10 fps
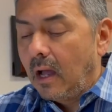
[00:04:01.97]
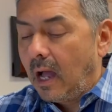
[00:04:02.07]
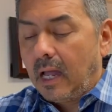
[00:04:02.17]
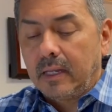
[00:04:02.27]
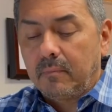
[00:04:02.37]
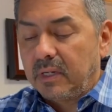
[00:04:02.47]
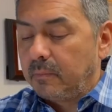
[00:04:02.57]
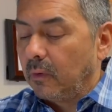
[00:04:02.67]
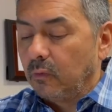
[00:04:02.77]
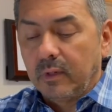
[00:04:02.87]
Hyatt
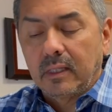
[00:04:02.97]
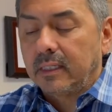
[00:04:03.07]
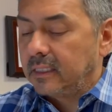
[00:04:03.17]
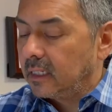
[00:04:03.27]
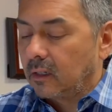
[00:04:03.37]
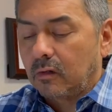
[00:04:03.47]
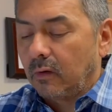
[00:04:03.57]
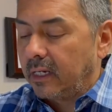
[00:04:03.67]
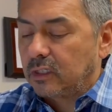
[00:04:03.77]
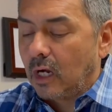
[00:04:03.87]
people really did a
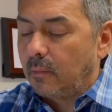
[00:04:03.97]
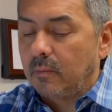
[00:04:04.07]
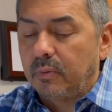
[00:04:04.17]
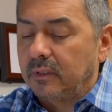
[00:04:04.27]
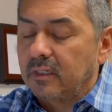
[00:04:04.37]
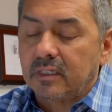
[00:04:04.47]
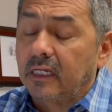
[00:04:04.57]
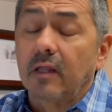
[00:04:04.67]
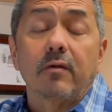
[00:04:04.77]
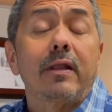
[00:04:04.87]
great job in putting this together.